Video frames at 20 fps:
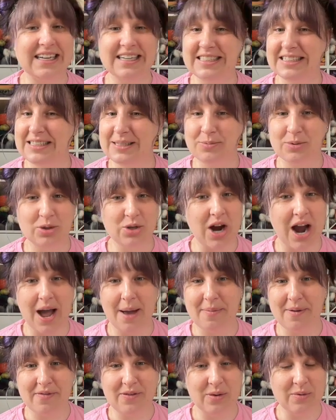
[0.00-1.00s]

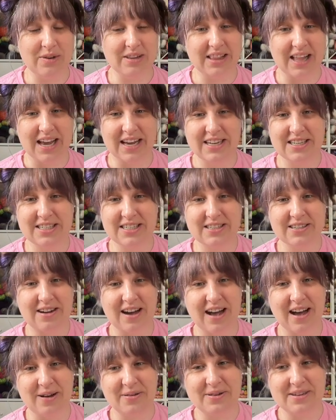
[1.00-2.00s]
Subscribe if you would like to.
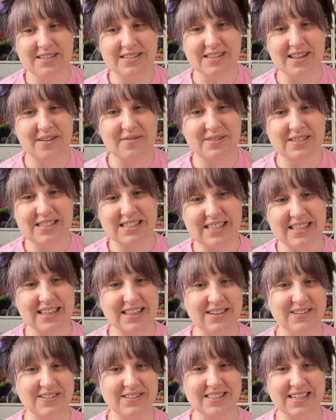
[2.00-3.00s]
I always love to see a
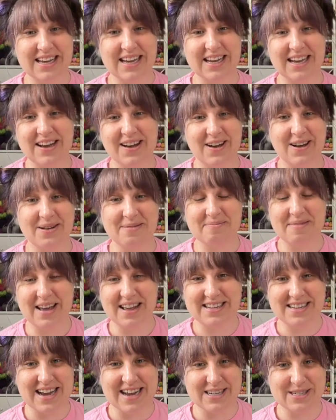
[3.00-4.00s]
little ding on my
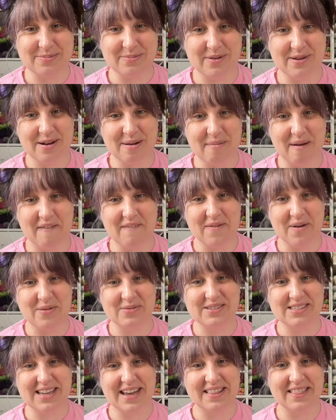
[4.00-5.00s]
dashboard on my
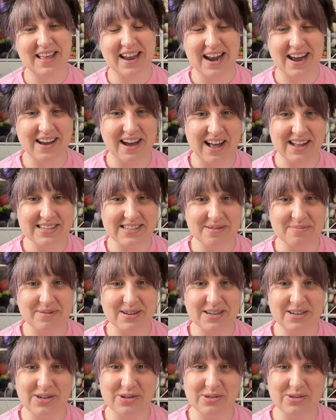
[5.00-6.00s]
phone saying that I got
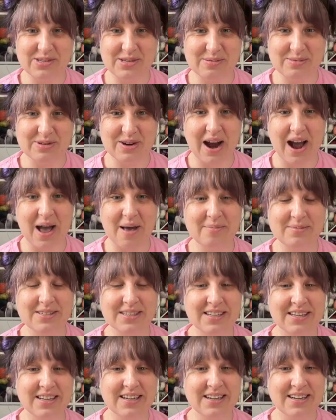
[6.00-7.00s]
someone new subscribed.
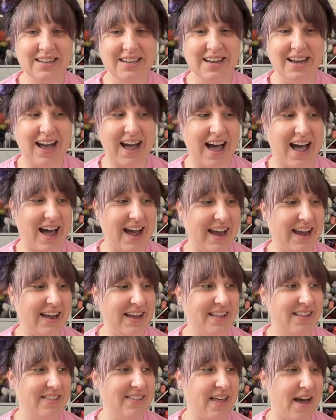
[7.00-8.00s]

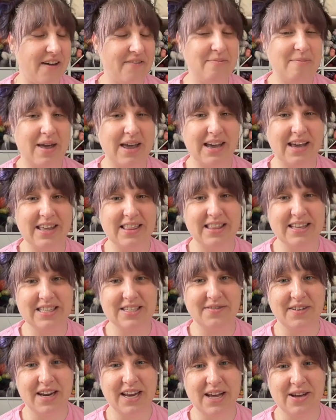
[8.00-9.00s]
I love making
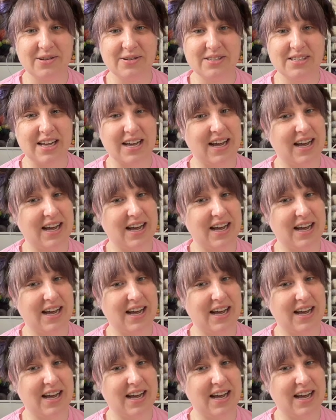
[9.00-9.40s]
these videos.